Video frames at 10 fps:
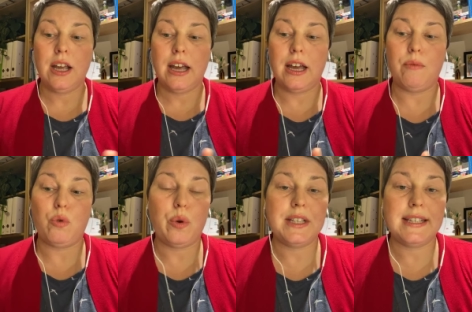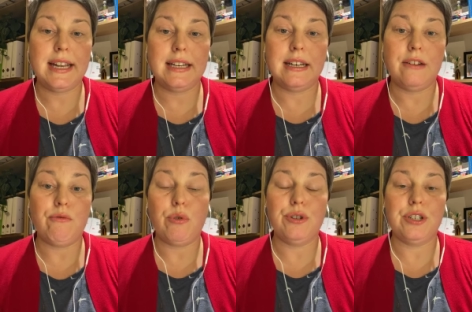um, quercetin and
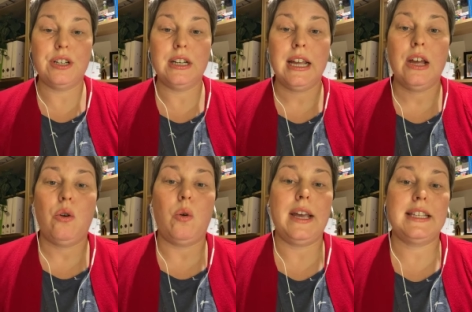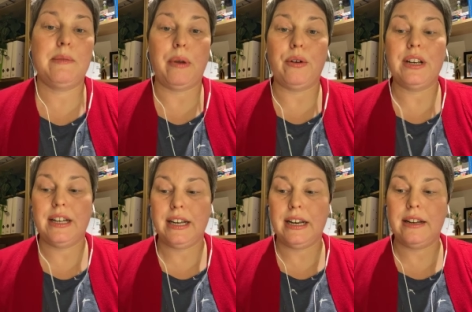rutin or
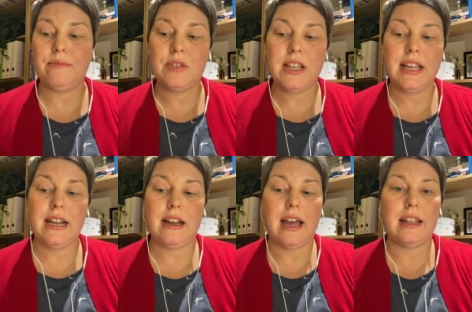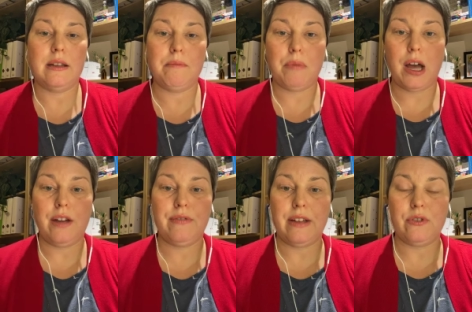hesperidin in it. So they're like other
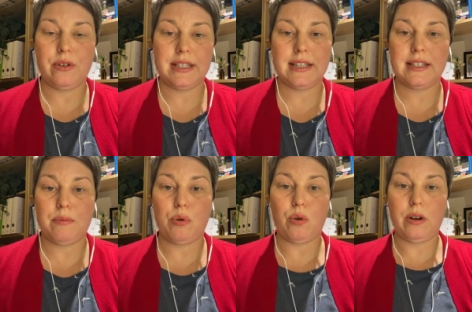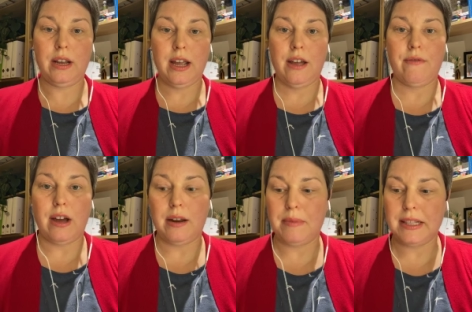bioflavonoids that support
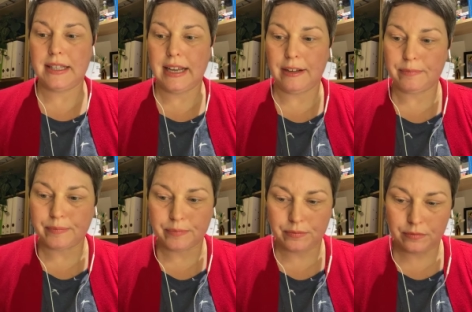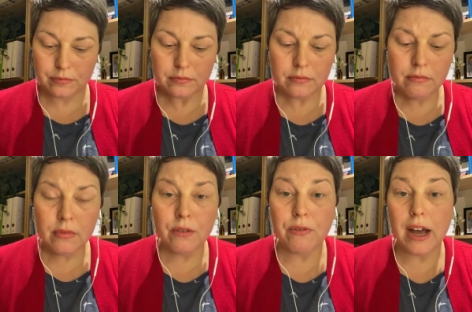vitamin C.
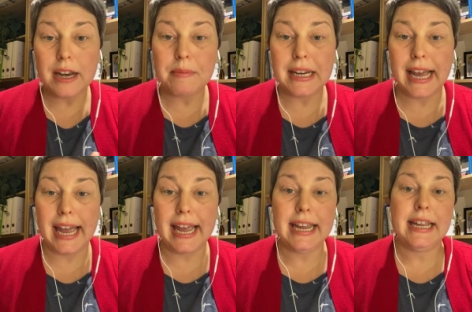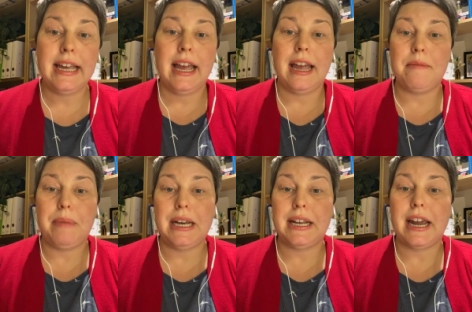Vitamin A and
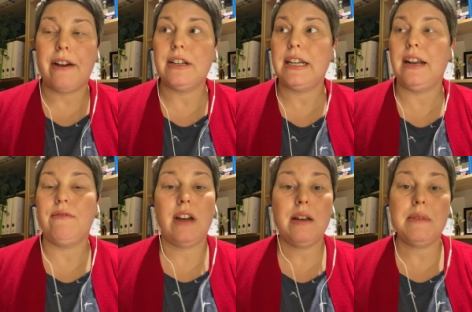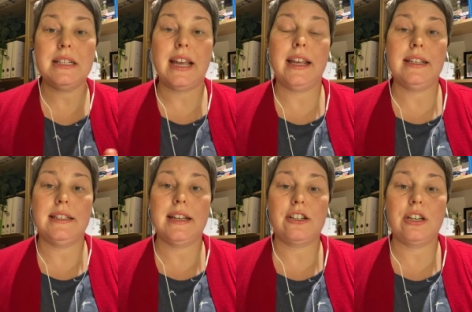beta carotene. Vitamin A
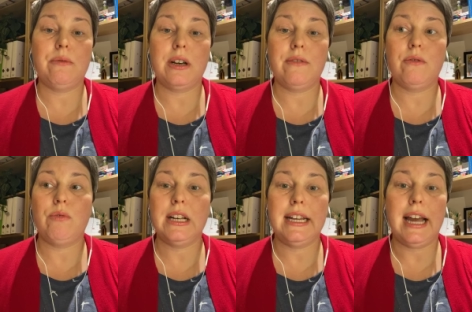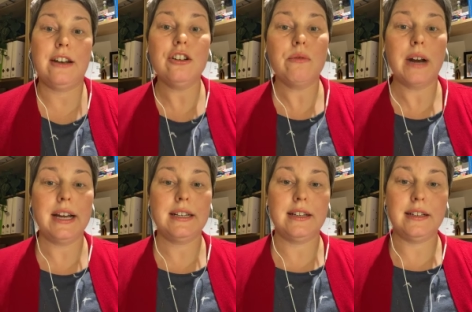is actually one of the really
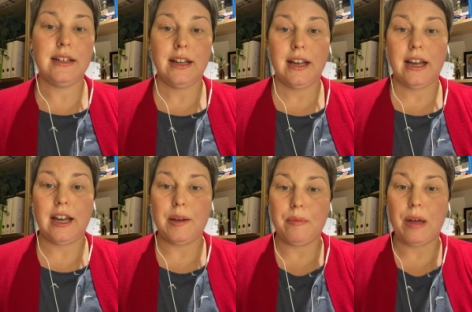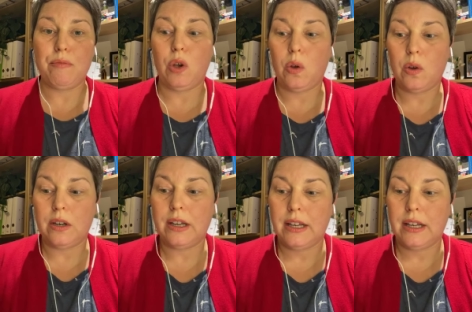underrated um, immune